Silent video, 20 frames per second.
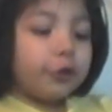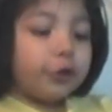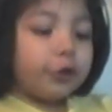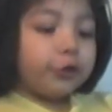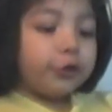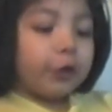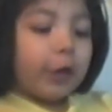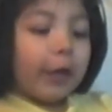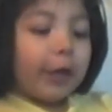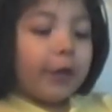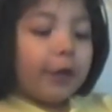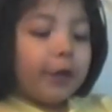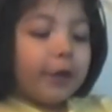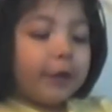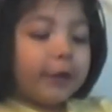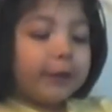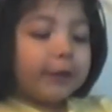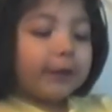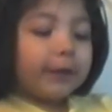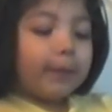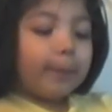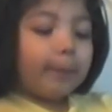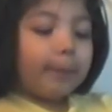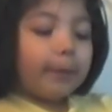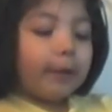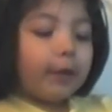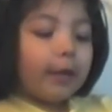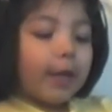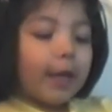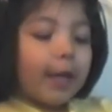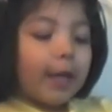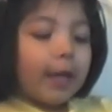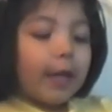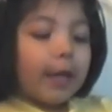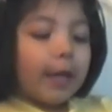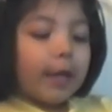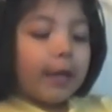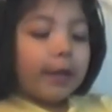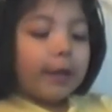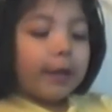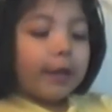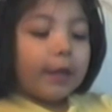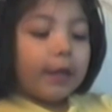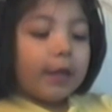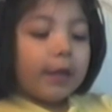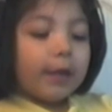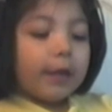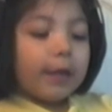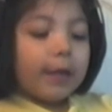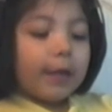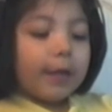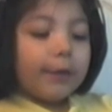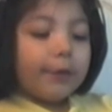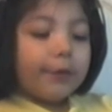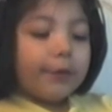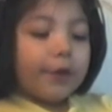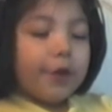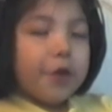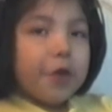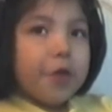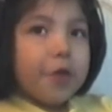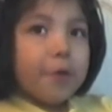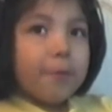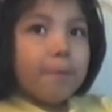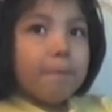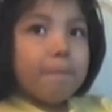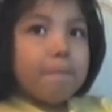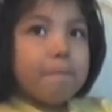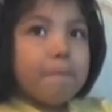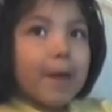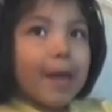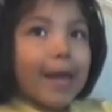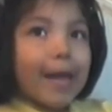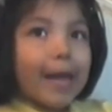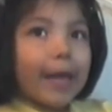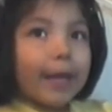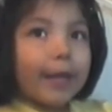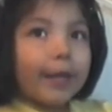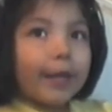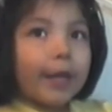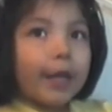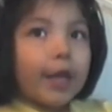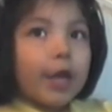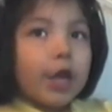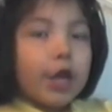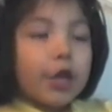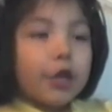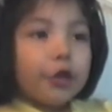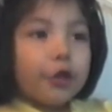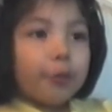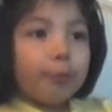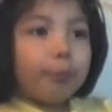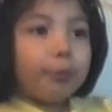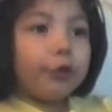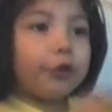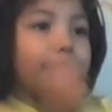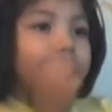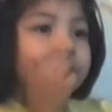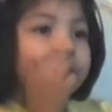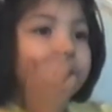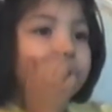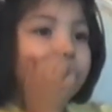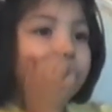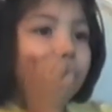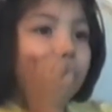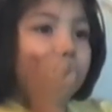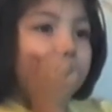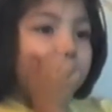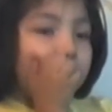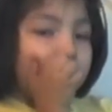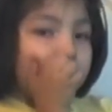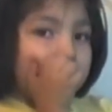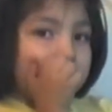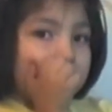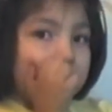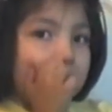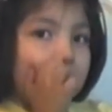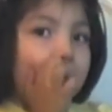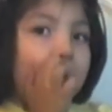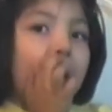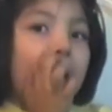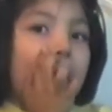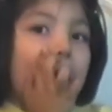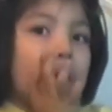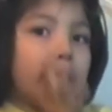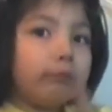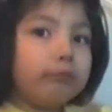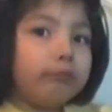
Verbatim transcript: She tried on the slipper, and then the man, the prince, found the slipper.